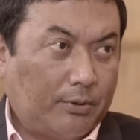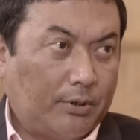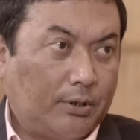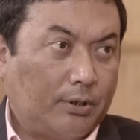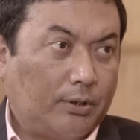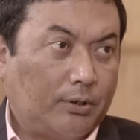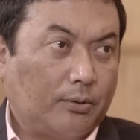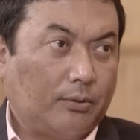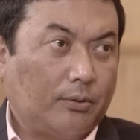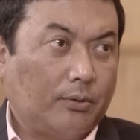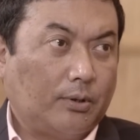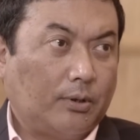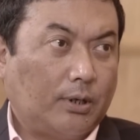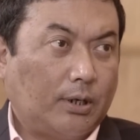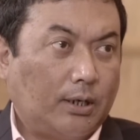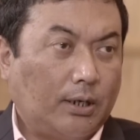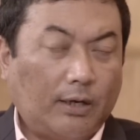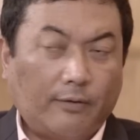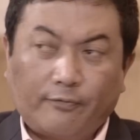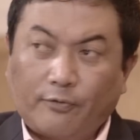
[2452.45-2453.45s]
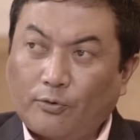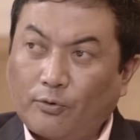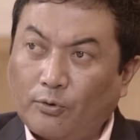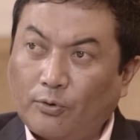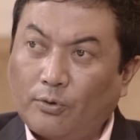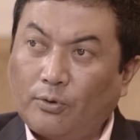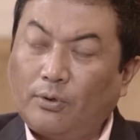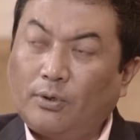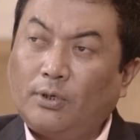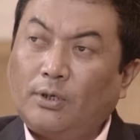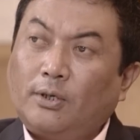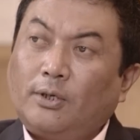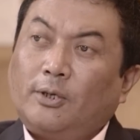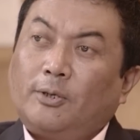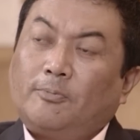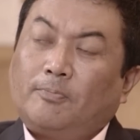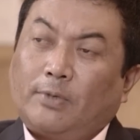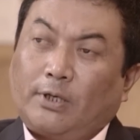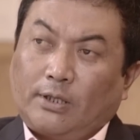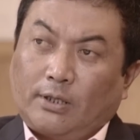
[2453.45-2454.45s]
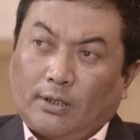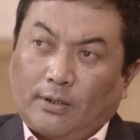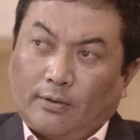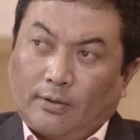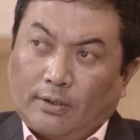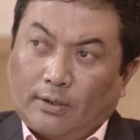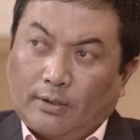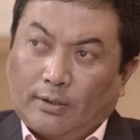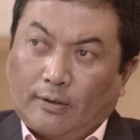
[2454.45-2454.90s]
So I have to go, and then